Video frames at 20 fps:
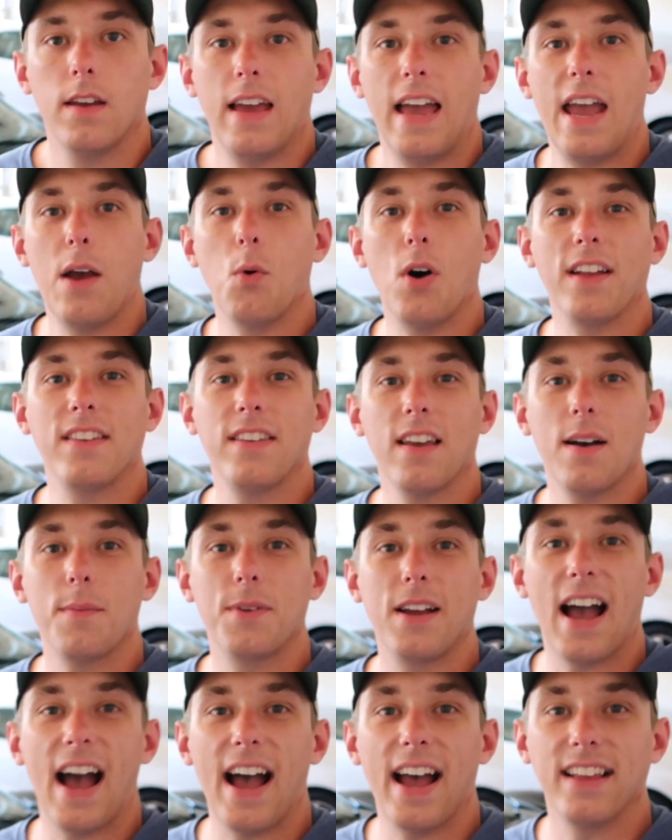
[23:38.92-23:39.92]
Hey, what's
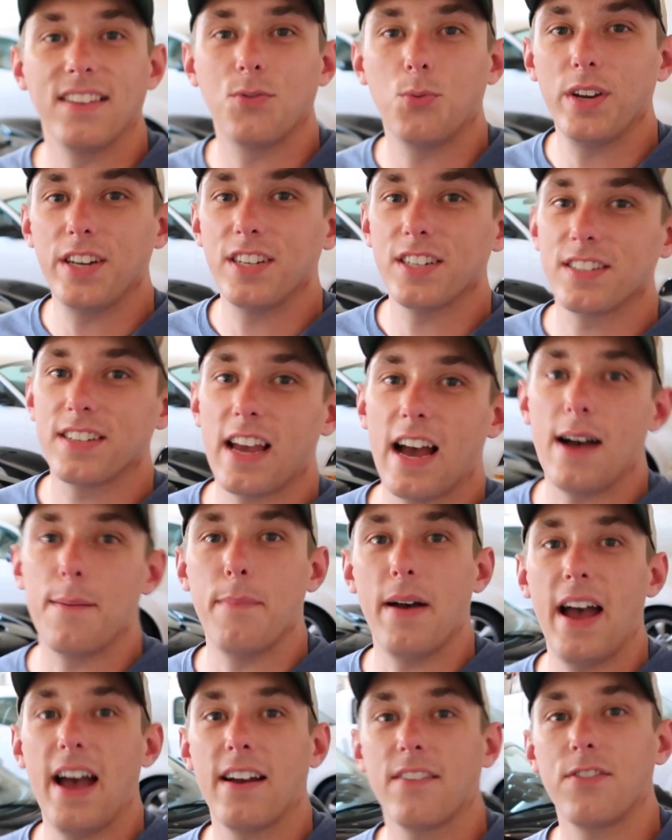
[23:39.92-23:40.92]
up, guys? We just
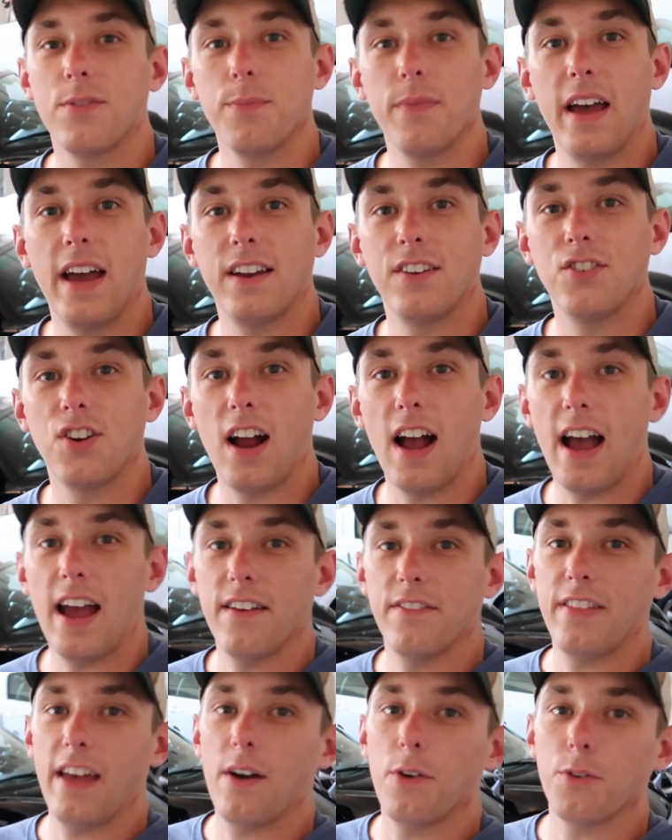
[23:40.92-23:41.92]
got back from that
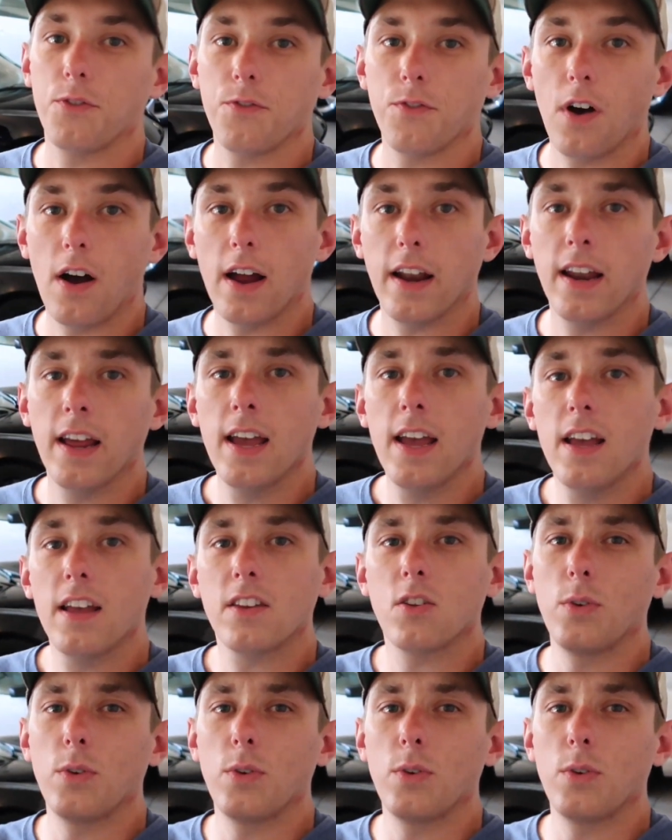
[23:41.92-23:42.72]
drive. That was fun.